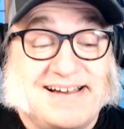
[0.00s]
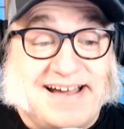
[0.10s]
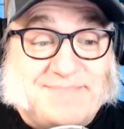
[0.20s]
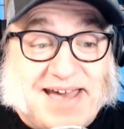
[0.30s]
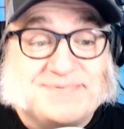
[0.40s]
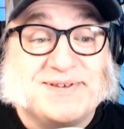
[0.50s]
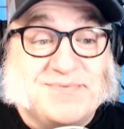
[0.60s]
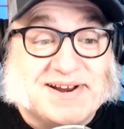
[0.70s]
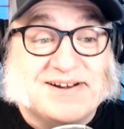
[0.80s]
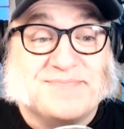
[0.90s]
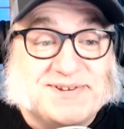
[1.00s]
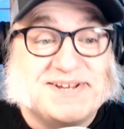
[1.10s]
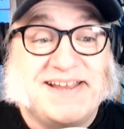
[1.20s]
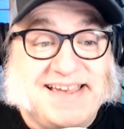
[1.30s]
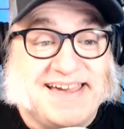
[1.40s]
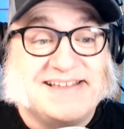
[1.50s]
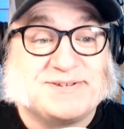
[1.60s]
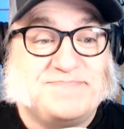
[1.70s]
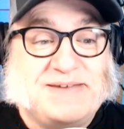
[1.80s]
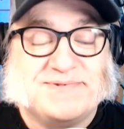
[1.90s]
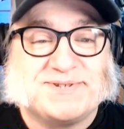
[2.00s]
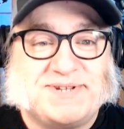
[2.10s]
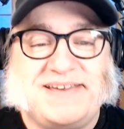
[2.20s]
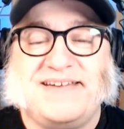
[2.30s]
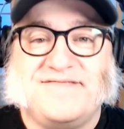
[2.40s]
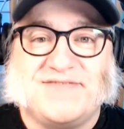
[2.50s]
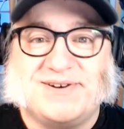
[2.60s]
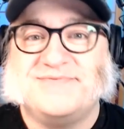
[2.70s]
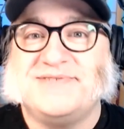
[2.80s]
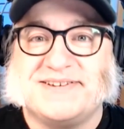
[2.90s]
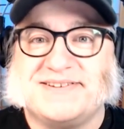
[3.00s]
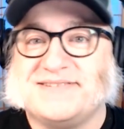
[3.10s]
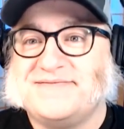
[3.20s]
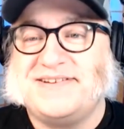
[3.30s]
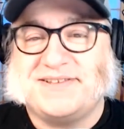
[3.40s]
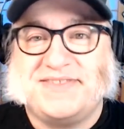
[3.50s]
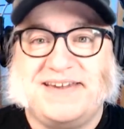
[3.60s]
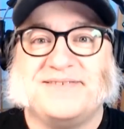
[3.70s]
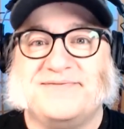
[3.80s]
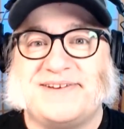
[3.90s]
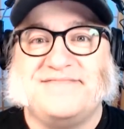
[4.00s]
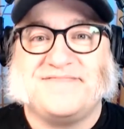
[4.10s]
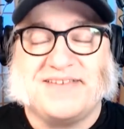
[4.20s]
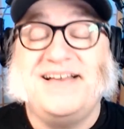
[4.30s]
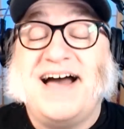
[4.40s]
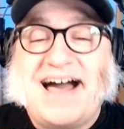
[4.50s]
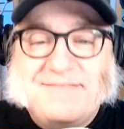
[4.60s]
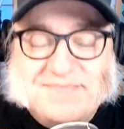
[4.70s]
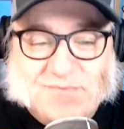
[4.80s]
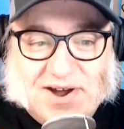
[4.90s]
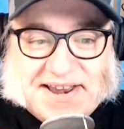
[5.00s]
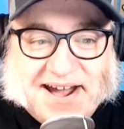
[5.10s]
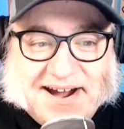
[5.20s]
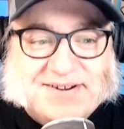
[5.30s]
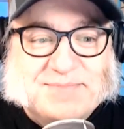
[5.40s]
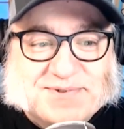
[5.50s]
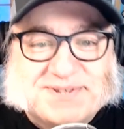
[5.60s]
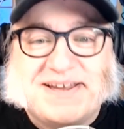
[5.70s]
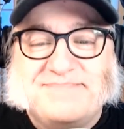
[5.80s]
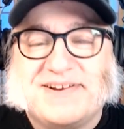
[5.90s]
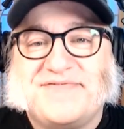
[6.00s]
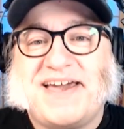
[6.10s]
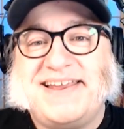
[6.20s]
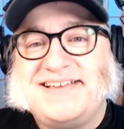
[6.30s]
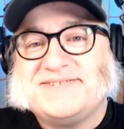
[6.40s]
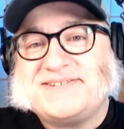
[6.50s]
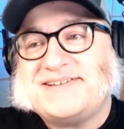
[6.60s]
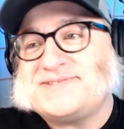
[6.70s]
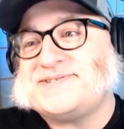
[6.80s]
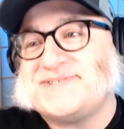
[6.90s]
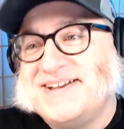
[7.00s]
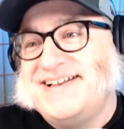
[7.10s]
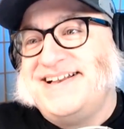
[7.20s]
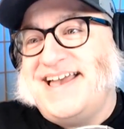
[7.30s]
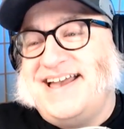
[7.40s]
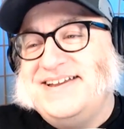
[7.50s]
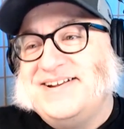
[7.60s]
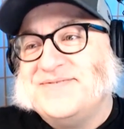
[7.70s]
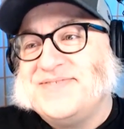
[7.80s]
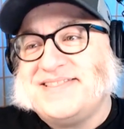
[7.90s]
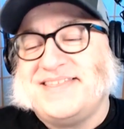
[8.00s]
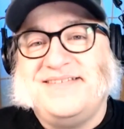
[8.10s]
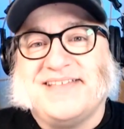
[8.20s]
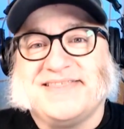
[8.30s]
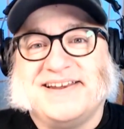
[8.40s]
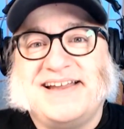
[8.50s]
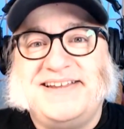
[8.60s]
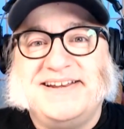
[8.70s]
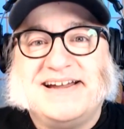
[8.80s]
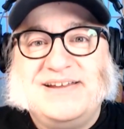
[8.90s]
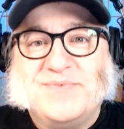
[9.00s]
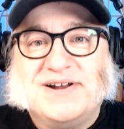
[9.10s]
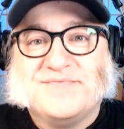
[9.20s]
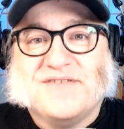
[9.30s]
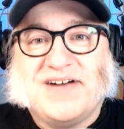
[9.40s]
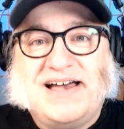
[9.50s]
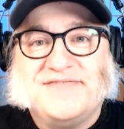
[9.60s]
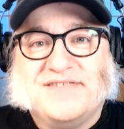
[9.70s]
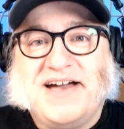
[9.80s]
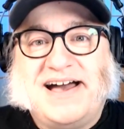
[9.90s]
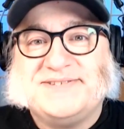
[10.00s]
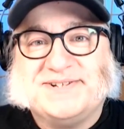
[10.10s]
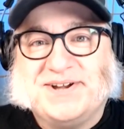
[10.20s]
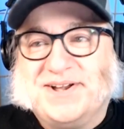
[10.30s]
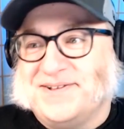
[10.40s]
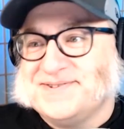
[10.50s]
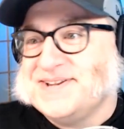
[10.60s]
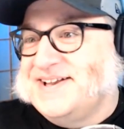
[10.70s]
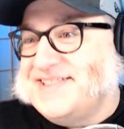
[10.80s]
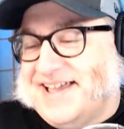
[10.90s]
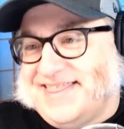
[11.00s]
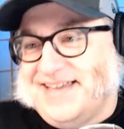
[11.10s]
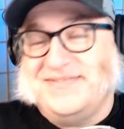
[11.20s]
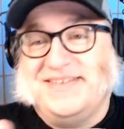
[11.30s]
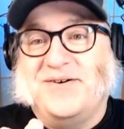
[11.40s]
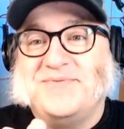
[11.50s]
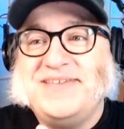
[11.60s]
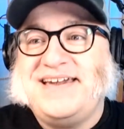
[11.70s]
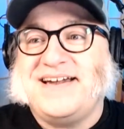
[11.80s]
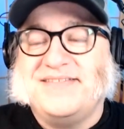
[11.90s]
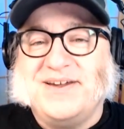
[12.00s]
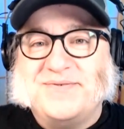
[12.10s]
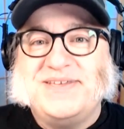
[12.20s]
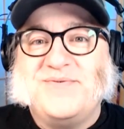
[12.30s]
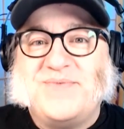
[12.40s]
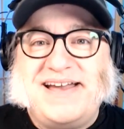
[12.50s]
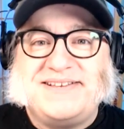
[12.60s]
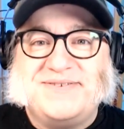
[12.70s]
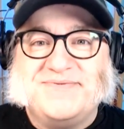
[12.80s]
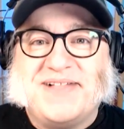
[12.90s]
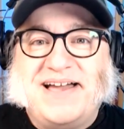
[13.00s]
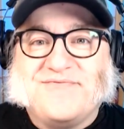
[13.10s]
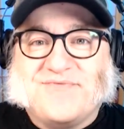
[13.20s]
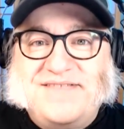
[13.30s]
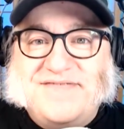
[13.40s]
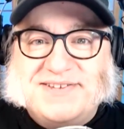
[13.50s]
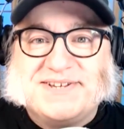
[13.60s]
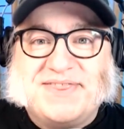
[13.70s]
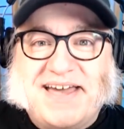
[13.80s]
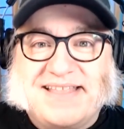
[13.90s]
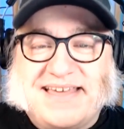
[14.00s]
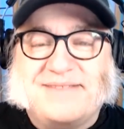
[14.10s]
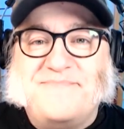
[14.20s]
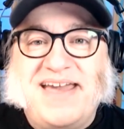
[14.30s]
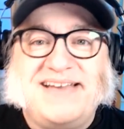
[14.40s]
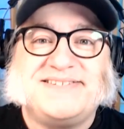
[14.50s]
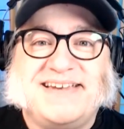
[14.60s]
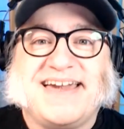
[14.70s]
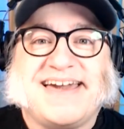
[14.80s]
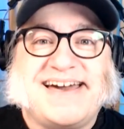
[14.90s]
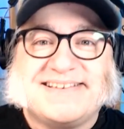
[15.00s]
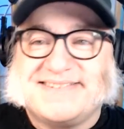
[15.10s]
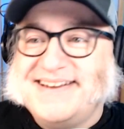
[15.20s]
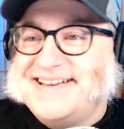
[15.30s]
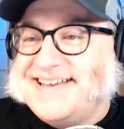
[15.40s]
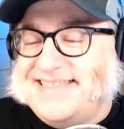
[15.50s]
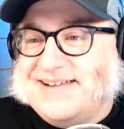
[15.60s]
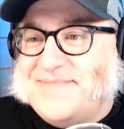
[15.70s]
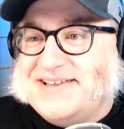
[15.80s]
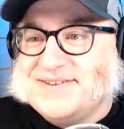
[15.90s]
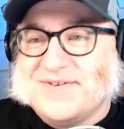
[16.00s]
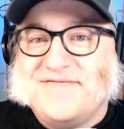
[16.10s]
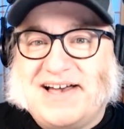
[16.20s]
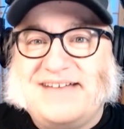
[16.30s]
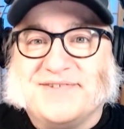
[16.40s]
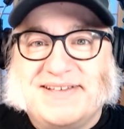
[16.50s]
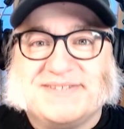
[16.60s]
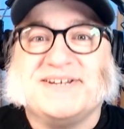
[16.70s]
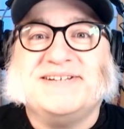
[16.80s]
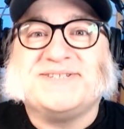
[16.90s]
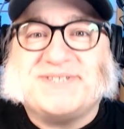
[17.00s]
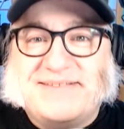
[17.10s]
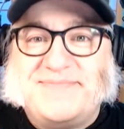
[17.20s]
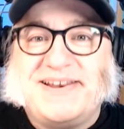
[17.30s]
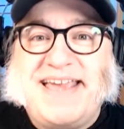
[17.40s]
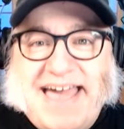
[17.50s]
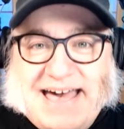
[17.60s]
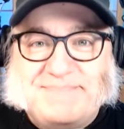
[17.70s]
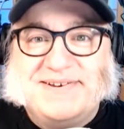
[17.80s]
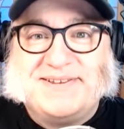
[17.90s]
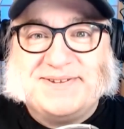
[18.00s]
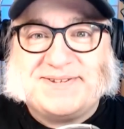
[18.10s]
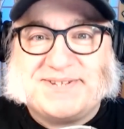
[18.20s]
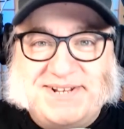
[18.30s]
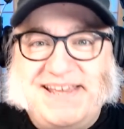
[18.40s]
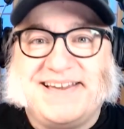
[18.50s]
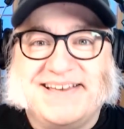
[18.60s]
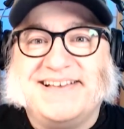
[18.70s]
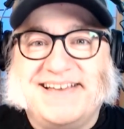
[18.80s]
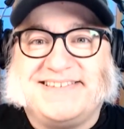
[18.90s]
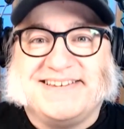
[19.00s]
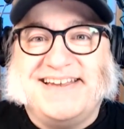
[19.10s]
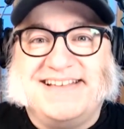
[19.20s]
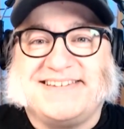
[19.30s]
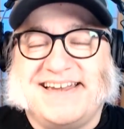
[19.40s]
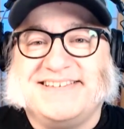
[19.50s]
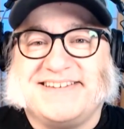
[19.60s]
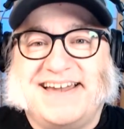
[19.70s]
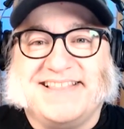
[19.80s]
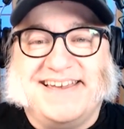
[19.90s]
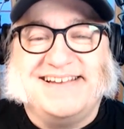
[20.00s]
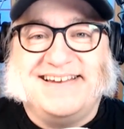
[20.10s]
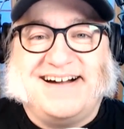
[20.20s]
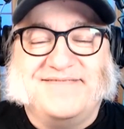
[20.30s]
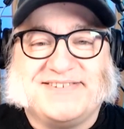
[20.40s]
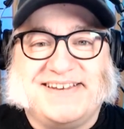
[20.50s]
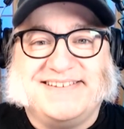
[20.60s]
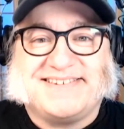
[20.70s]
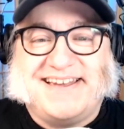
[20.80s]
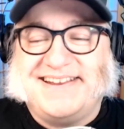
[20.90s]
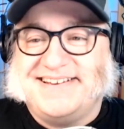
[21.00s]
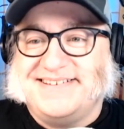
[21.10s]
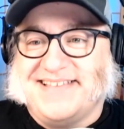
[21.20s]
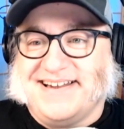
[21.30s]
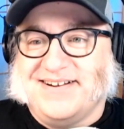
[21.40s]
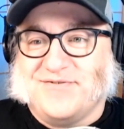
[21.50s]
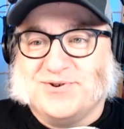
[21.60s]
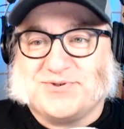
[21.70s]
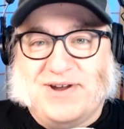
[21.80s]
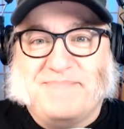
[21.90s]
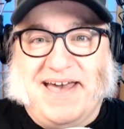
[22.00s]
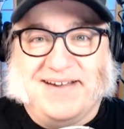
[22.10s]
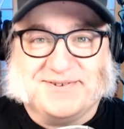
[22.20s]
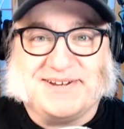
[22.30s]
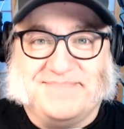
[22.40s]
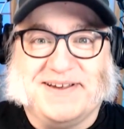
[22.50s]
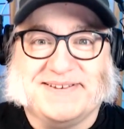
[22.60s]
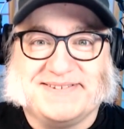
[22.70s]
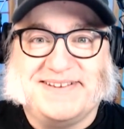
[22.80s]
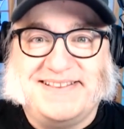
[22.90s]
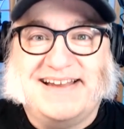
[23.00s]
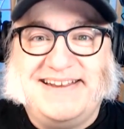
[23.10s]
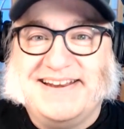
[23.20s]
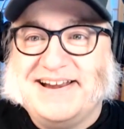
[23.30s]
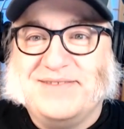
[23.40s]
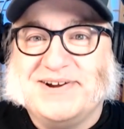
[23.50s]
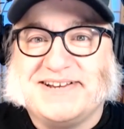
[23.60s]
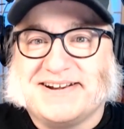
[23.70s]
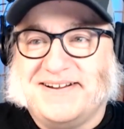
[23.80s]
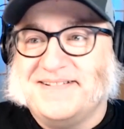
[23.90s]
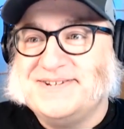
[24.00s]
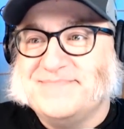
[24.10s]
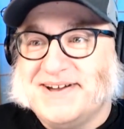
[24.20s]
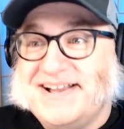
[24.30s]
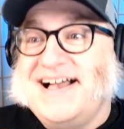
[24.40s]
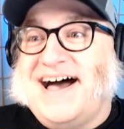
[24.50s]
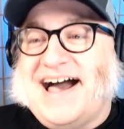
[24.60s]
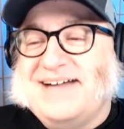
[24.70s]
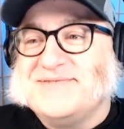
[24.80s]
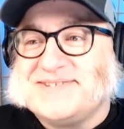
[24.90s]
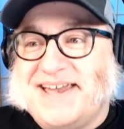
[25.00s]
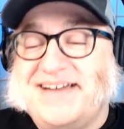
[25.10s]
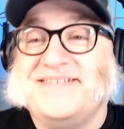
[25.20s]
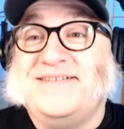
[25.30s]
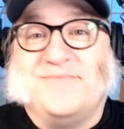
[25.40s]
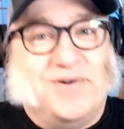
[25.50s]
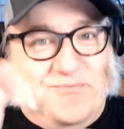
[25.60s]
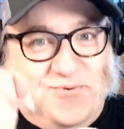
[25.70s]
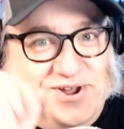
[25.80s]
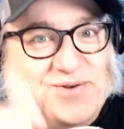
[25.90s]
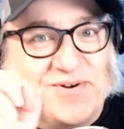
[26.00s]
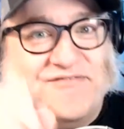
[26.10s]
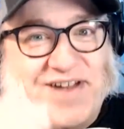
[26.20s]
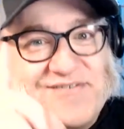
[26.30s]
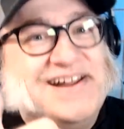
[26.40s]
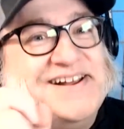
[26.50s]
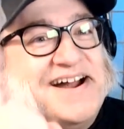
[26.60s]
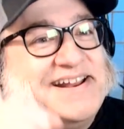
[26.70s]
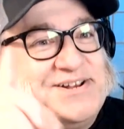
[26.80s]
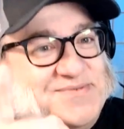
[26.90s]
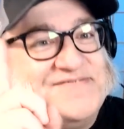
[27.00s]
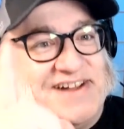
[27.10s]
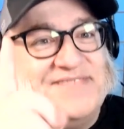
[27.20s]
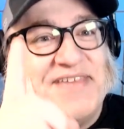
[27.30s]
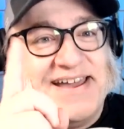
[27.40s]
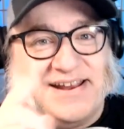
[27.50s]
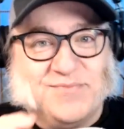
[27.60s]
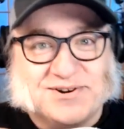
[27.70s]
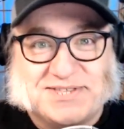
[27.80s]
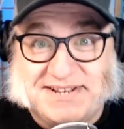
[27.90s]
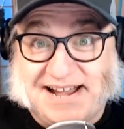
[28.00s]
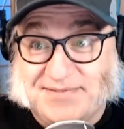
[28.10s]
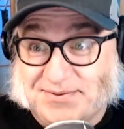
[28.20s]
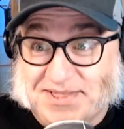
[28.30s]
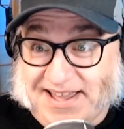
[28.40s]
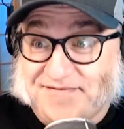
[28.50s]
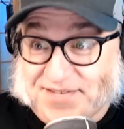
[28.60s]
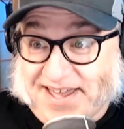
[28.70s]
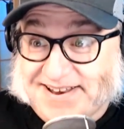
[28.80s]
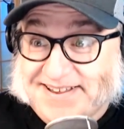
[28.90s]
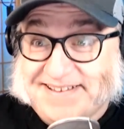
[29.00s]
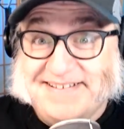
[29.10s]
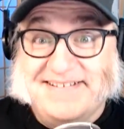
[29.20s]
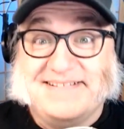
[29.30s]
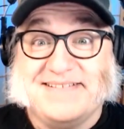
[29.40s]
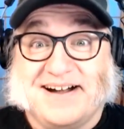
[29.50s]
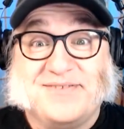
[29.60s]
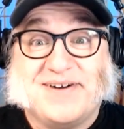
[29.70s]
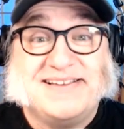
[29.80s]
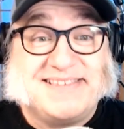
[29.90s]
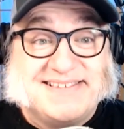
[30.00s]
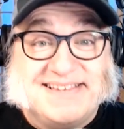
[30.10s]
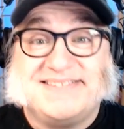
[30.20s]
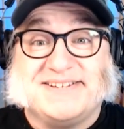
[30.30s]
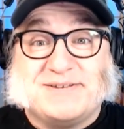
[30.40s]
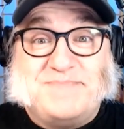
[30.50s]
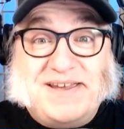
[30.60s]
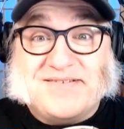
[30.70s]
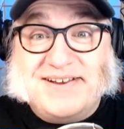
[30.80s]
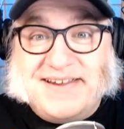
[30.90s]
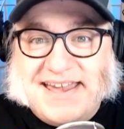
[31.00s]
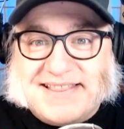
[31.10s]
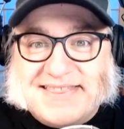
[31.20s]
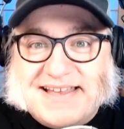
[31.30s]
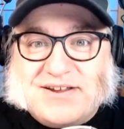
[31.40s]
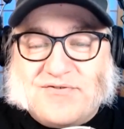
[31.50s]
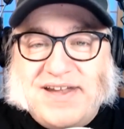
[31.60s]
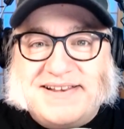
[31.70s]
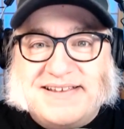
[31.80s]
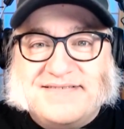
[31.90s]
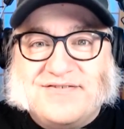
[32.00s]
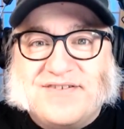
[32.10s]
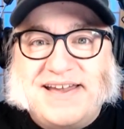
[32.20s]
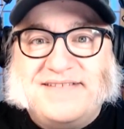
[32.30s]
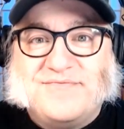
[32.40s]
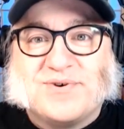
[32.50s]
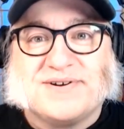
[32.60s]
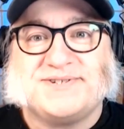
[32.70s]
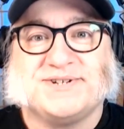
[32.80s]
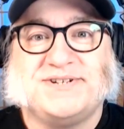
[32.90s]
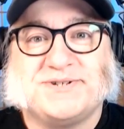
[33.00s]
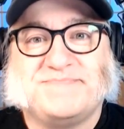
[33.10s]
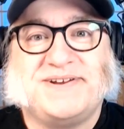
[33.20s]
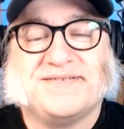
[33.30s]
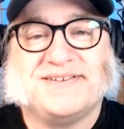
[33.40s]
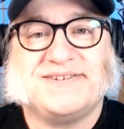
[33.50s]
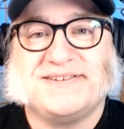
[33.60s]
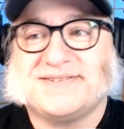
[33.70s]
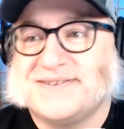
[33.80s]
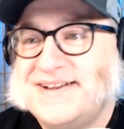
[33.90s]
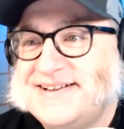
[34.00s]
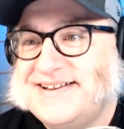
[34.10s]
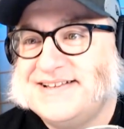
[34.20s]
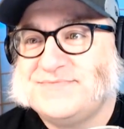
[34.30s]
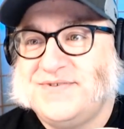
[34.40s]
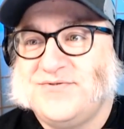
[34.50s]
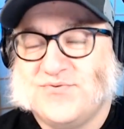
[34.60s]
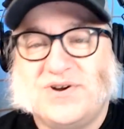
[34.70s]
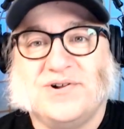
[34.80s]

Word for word: am absolutely 100 percent against people sneaking phones into into theaters and uh, I'm 100 percent. But if that exists and you know that the like the 1991 revival of Guys and Dolls like that the only the only way to like revisit that that amazing cast and that amazing revival is somebody happened I to hope. sneak it's you inside hope. inside like obviously inside a like a grocery bag or something because 1991 technology. But I will say, well, uh, were you were very naughty to have done that. And where's the download link for that? Yeah. Otherwise, these things disappear, and you can't let creative creative works just disappear. It's it's yeah. it's cruel.